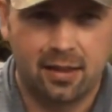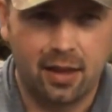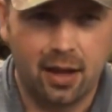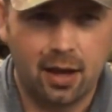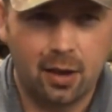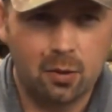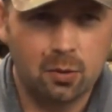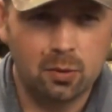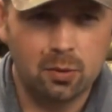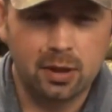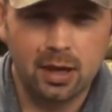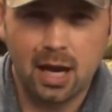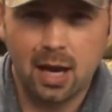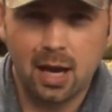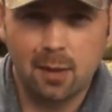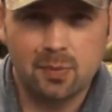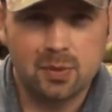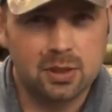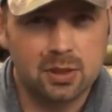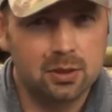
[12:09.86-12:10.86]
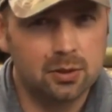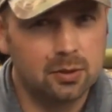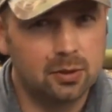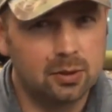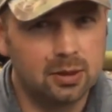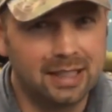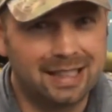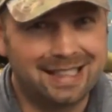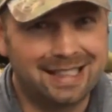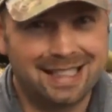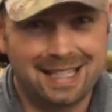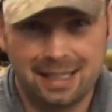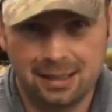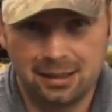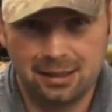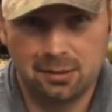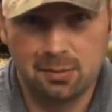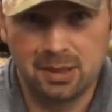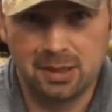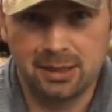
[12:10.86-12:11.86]
That would absolutely
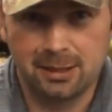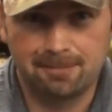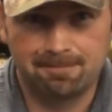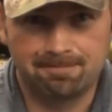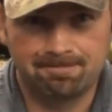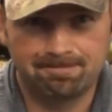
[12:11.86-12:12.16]
kill me.